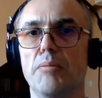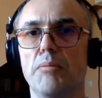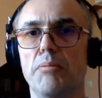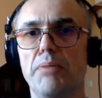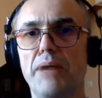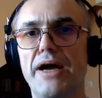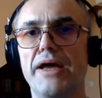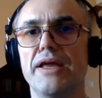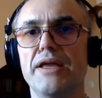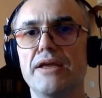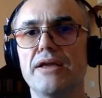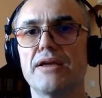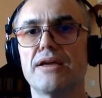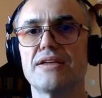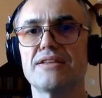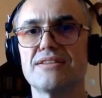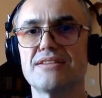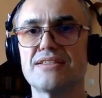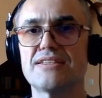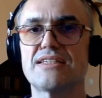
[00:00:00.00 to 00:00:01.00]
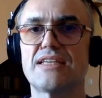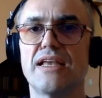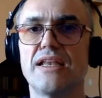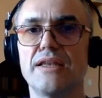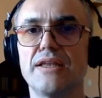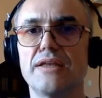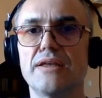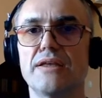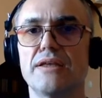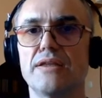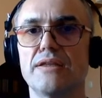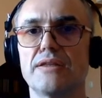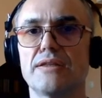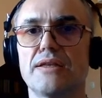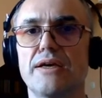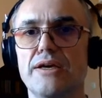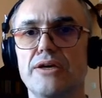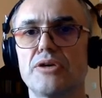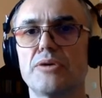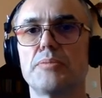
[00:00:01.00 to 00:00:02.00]
buying and selling
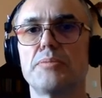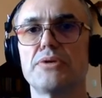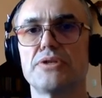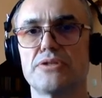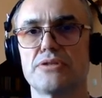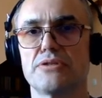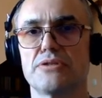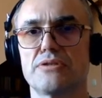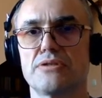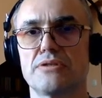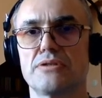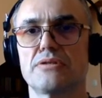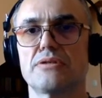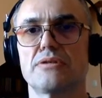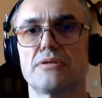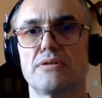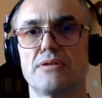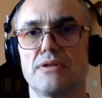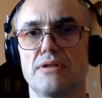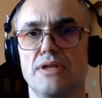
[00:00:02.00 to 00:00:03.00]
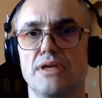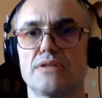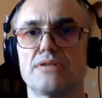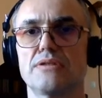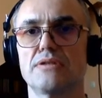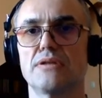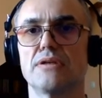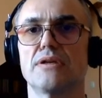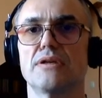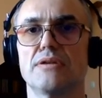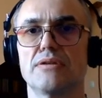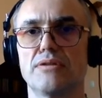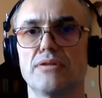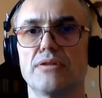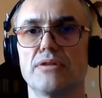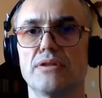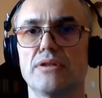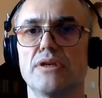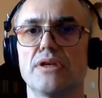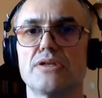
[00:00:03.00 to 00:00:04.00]
entire businesses. That's
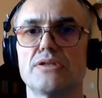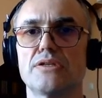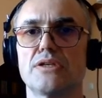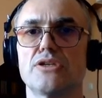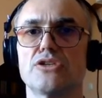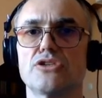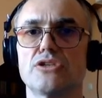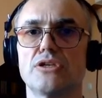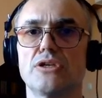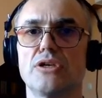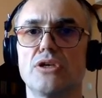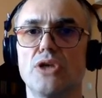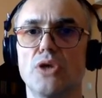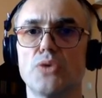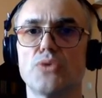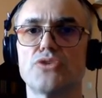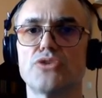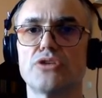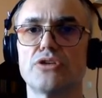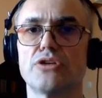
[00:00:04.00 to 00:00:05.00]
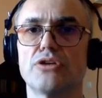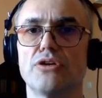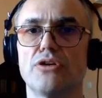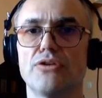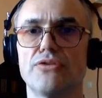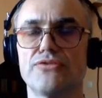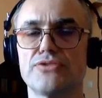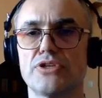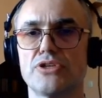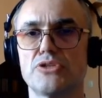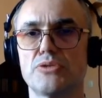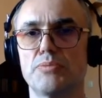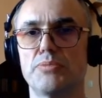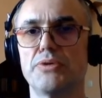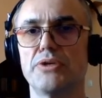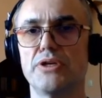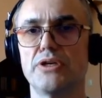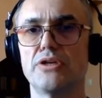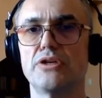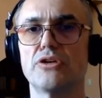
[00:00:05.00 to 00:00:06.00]
the essential logic of such
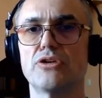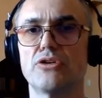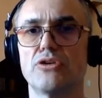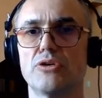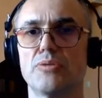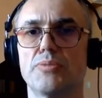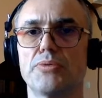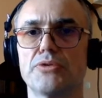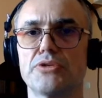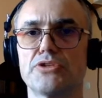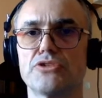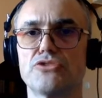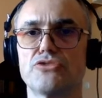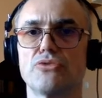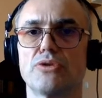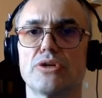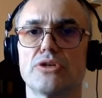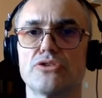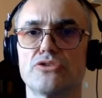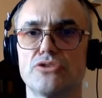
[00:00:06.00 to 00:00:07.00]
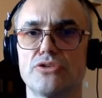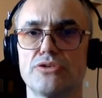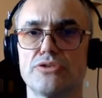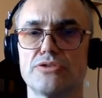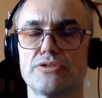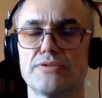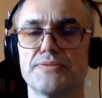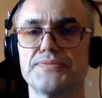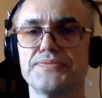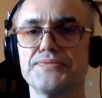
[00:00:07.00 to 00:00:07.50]
big corporate structures.